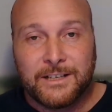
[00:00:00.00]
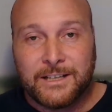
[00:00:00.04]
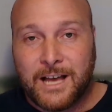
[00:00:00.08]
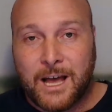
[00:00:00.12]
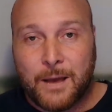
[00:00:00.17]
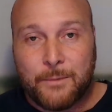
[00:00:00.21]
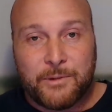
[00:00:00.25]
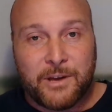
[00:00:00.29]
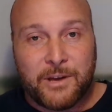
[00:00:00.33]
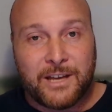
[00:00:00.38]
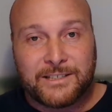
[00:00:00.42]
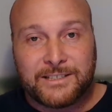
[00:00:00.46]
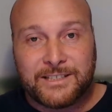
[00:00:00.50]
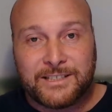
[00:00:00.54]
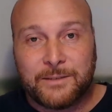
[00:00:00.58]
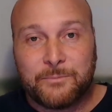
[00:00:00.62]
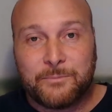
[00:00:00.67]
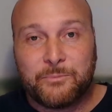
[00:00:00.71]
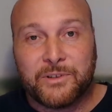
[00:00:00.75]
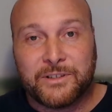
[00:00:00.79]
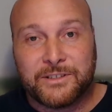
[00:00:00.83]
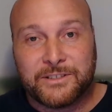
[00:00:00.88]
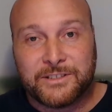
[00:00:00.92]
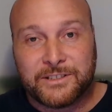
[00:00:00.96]
I'm constantly
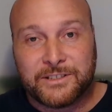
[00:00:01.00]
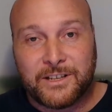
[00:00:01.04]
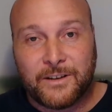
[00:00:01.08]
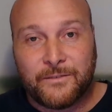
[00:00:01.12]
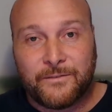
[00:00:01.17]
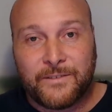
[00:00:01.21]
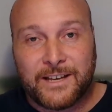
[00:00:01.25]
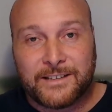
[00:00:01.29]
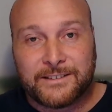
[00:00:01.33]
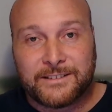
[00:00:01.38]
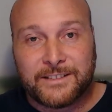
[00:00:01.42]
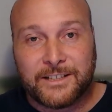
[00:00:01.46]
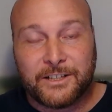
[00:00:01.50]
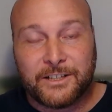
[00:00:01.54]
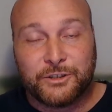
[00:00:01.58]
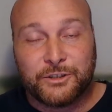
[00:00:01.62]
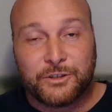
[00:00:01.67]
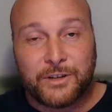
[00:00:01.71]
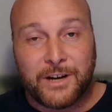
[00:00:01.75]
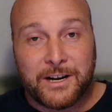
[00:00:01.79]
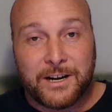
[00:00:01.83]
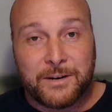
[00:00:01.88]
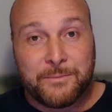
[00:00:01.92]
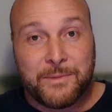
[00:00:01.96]
putting stuff out there to
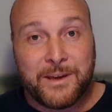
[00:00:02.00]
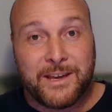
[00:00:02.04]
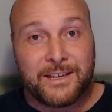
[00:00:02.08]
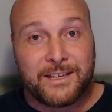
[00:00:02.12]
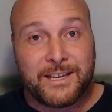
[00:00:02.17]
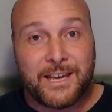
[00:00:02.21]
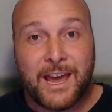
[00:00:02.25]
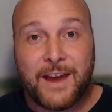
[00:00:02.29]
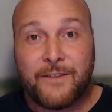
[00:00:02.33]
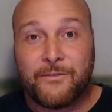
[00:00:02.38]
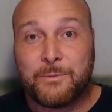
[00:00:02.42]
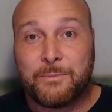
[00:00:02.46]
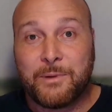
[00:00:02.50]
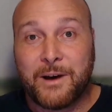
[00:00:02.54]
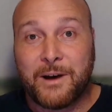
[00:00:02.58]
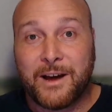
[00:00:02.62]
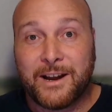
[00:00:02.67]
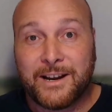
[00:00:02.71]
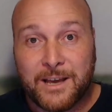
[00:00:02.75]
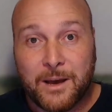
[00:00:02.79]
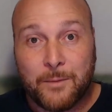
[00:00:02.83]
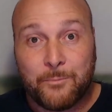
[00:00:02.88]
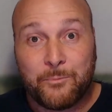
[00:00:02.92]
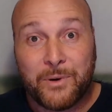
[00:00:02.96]
try to make
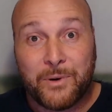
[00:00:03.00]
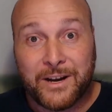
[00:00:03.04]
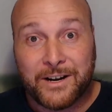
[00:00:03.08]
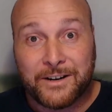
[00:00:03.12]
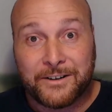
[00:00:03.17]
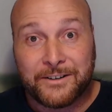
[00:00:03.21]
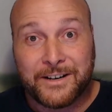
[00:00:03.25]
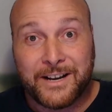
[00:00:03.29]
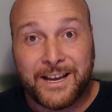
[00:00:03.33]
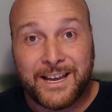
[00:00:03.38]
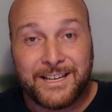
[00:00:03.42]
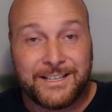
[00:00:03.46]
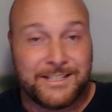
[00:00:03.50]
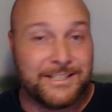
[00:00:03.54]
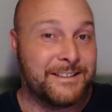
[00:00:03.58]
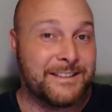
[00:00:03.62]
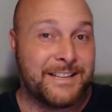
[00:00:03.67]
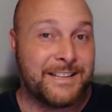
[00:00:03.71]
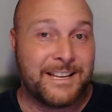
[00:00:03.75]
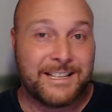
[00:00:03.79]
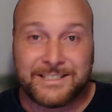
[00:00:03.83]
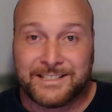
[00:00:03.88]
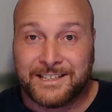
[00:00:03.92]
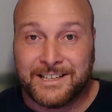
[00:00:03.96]
everybody a better agent.
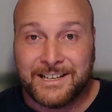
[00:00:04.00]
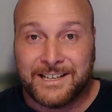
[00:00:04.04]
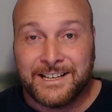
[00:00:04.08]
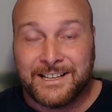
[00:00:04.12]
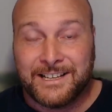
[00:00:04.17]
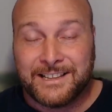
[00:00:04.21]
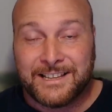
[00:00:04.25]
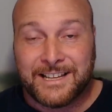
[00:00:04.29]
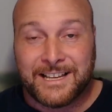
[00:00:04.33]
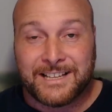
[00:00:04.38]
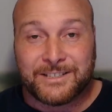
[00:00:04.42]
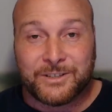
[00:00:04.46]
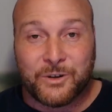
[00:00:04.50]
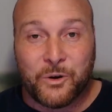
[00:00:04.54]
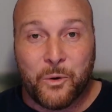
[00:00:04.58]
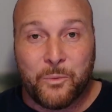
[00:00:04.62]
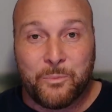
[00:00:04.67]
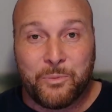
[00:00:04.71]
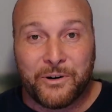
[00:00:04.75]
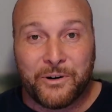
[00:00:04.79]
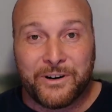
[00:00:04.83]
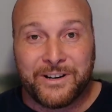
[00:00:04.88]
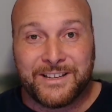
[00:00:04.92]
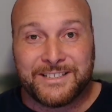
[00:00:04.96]
That's the whole
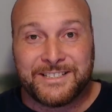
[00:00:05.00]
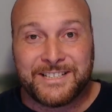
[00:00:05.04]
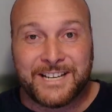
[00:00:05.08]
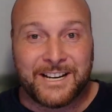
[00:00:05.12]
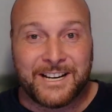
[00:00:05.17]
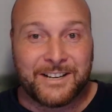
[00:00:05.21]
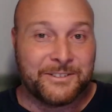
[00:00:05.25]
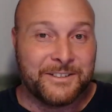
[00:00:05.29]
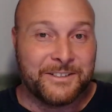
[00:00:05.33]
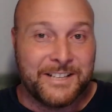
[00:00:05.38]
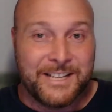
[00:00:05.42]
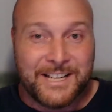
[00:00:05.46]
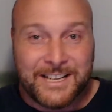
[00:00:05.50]
point of the channel.